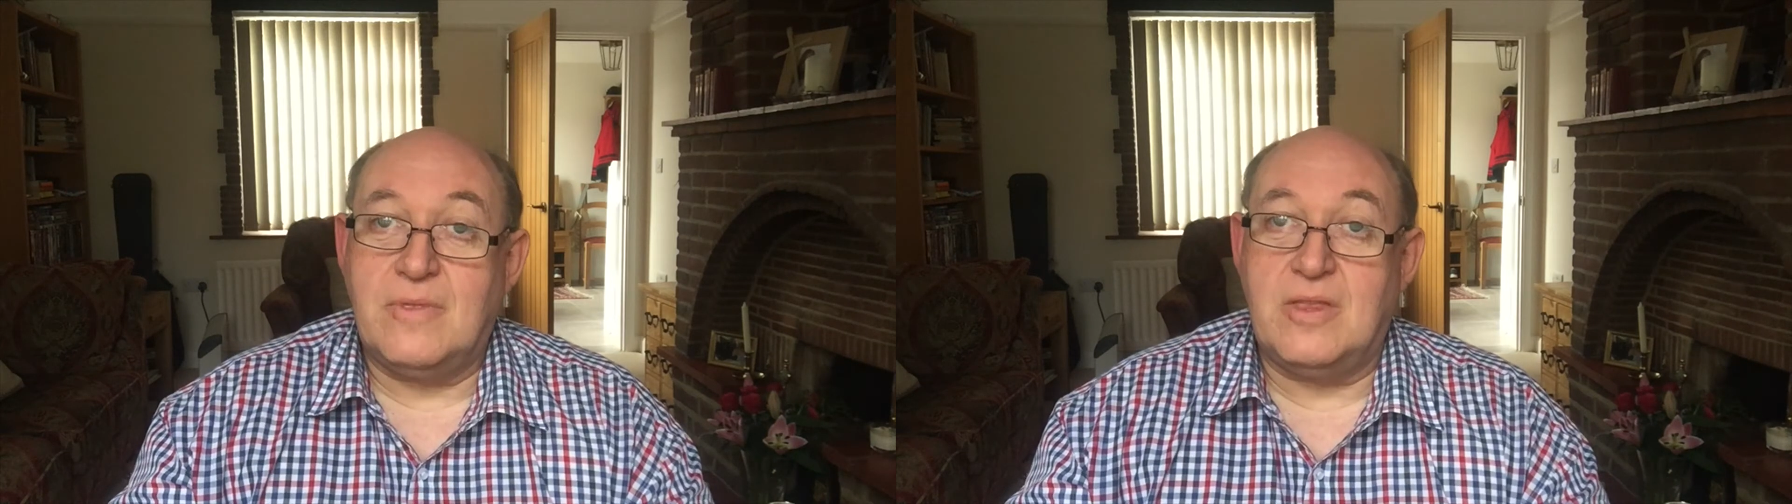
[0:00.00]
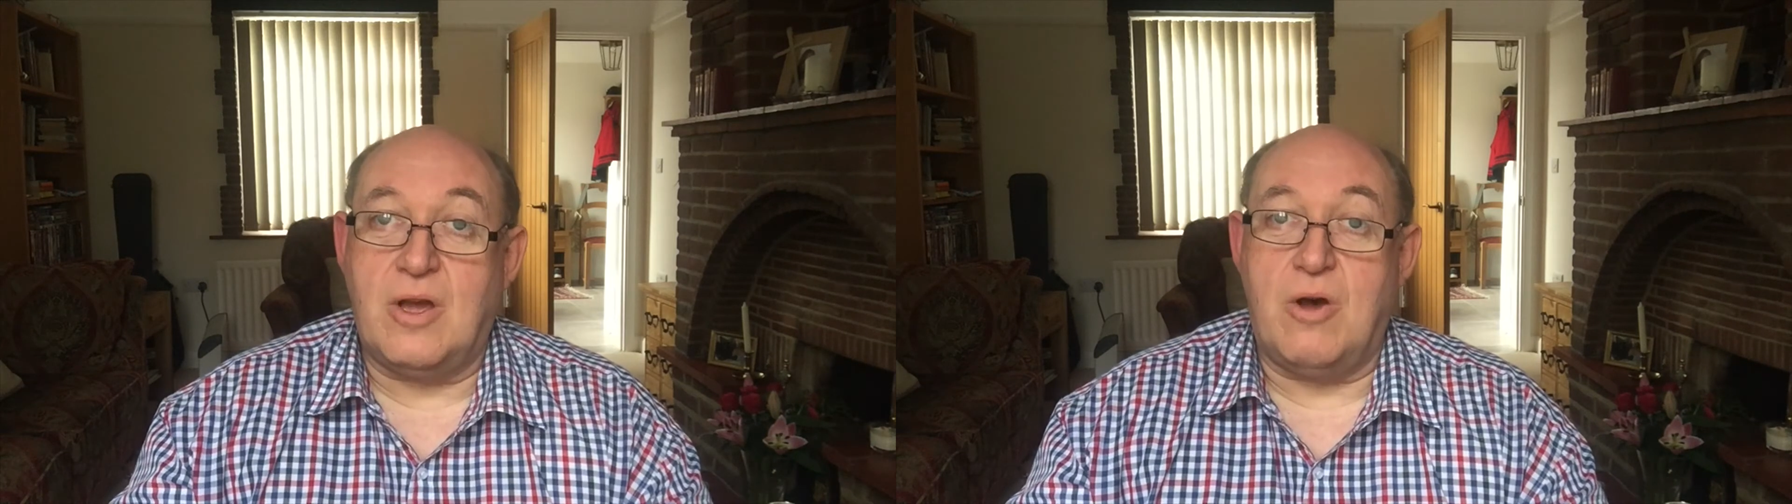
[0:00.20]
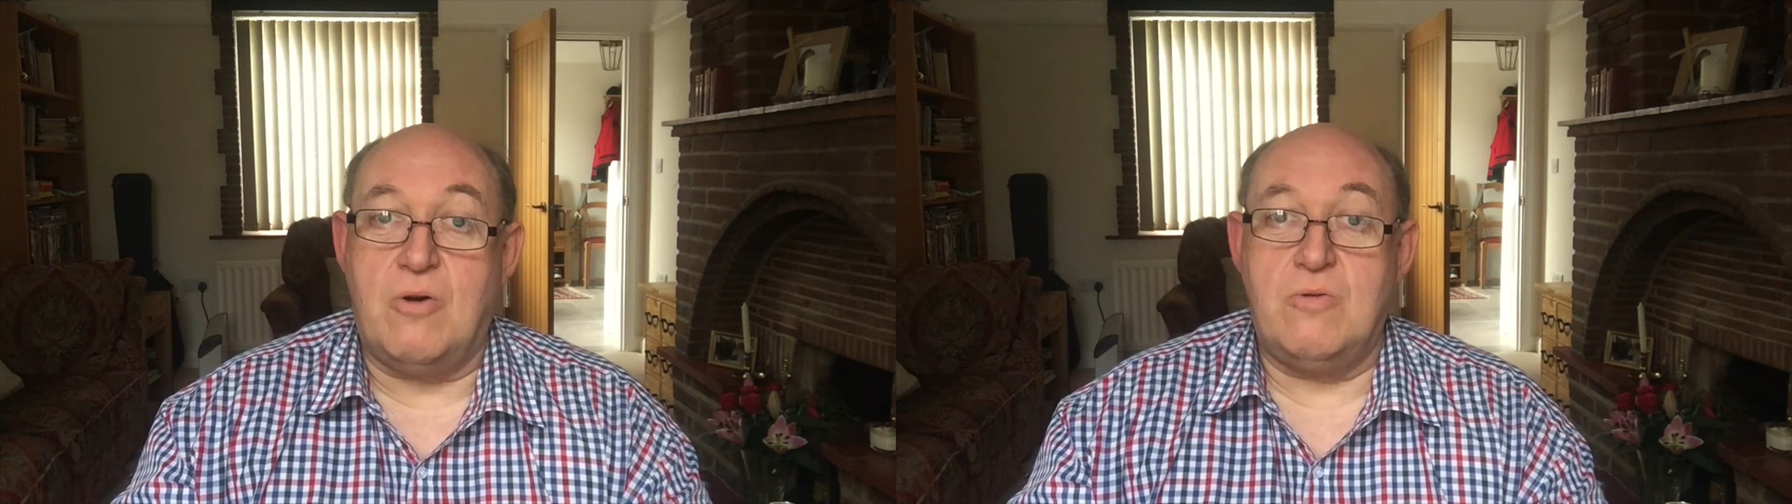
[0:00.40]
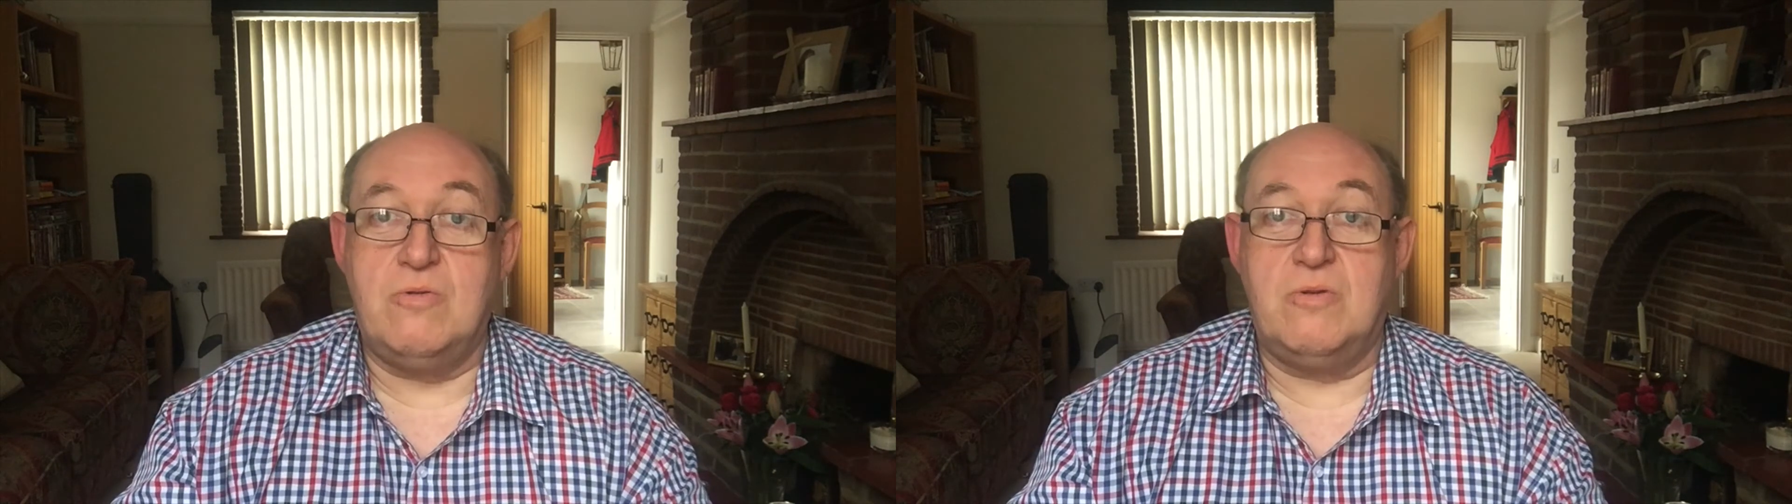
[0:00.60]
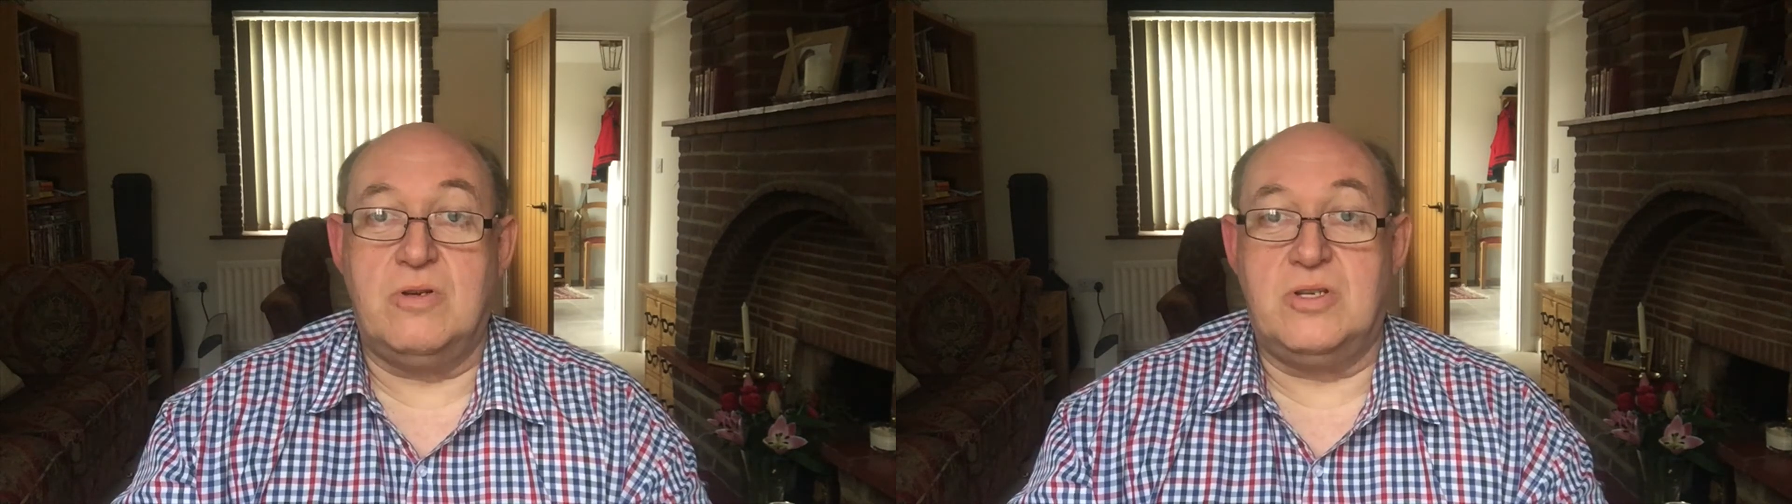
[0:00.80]
The
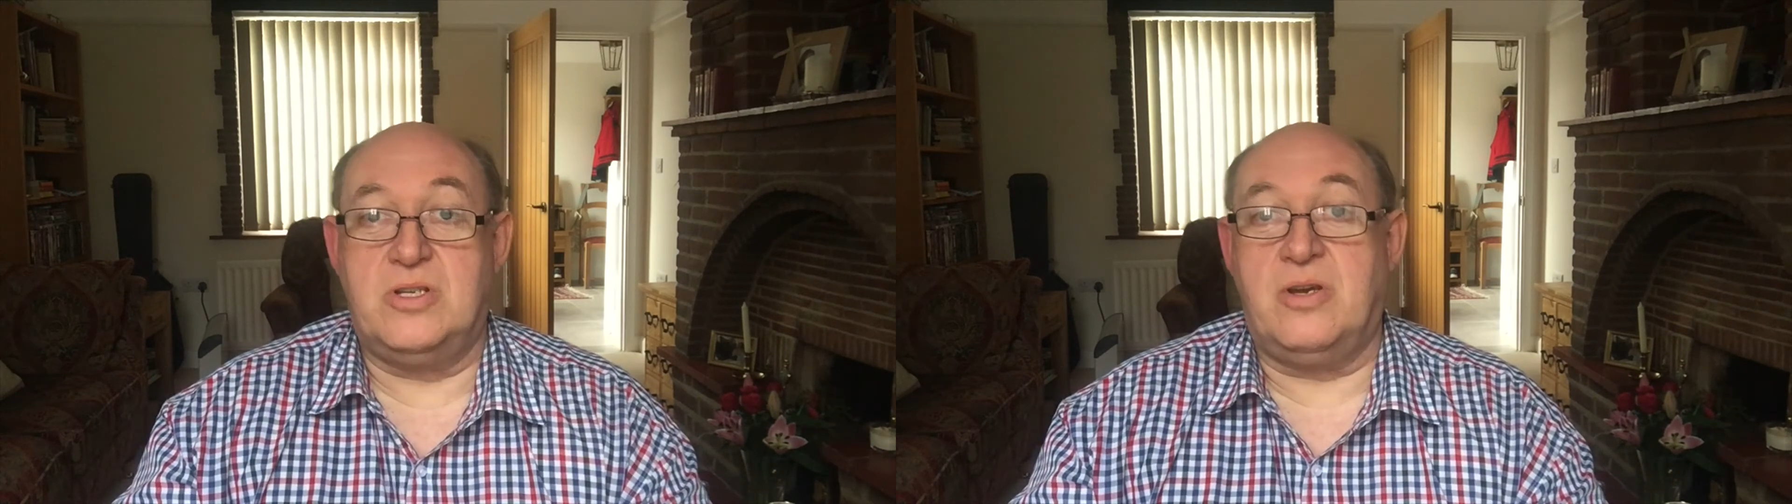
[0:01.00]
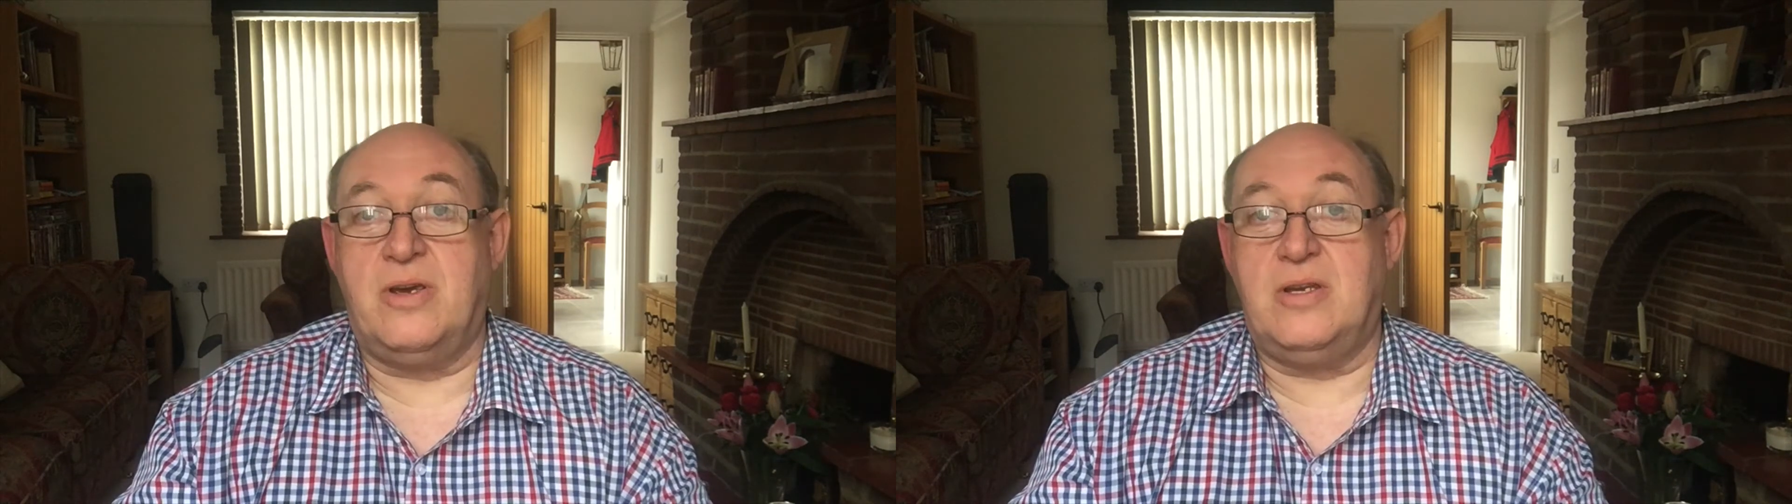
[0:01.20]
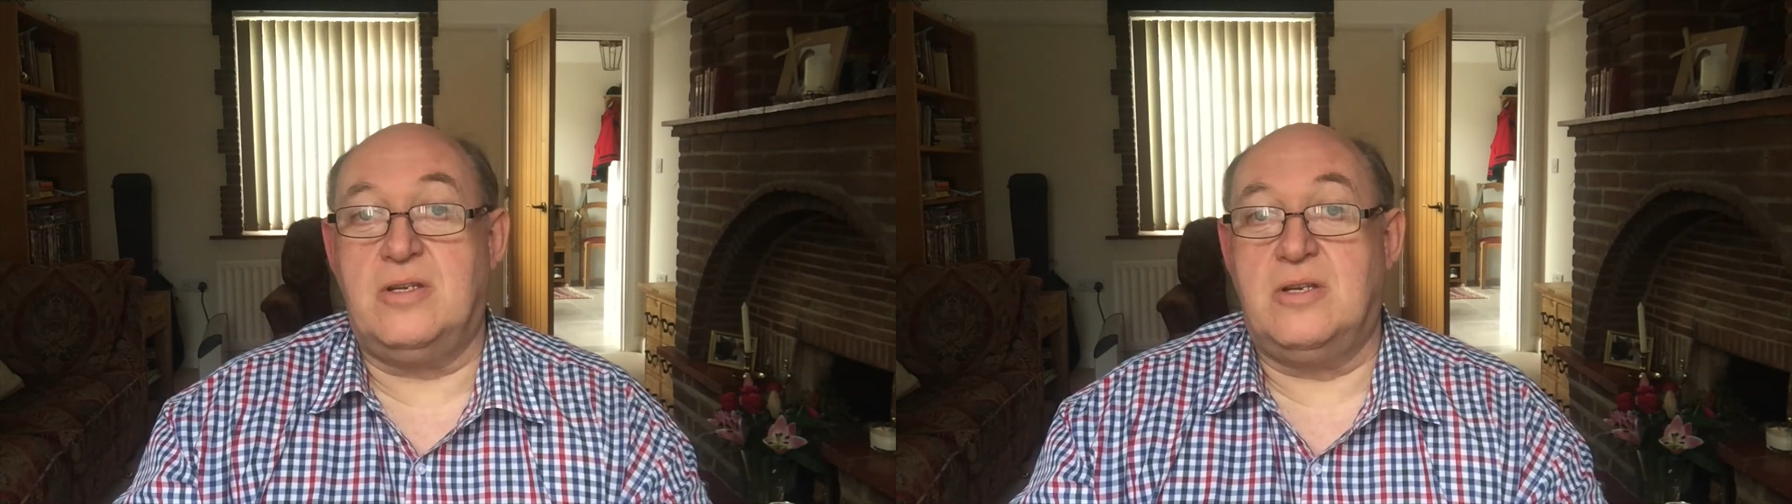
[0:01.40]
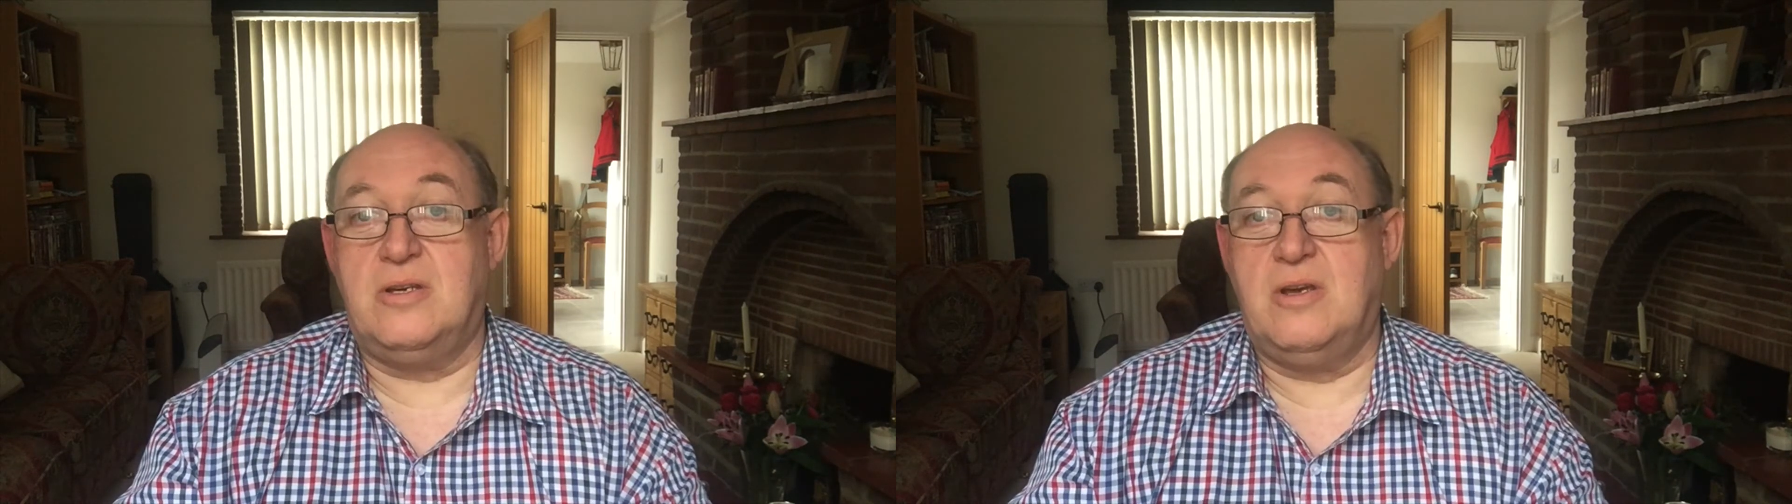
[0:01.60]
whole site